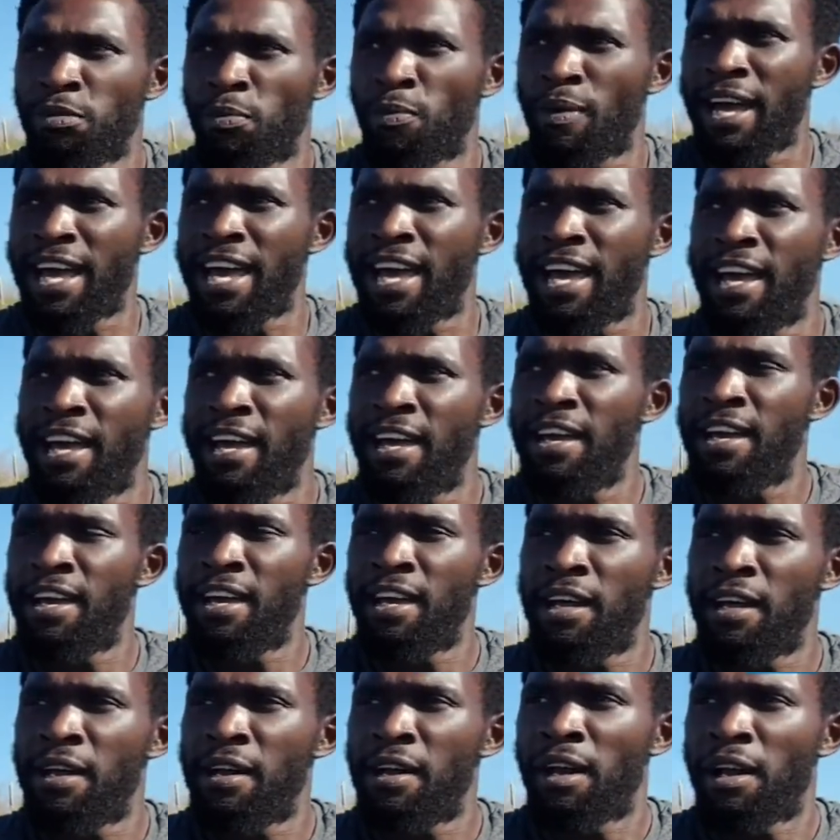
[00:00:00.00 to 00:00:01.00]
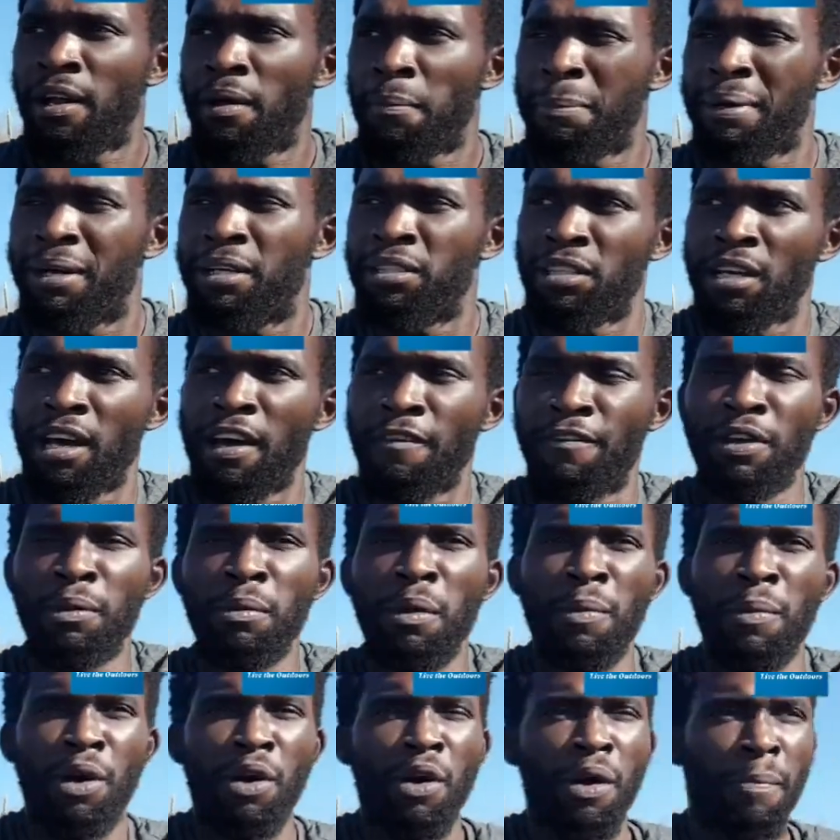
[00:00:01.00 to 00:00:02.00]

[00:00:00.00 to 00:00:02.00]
a place where, because I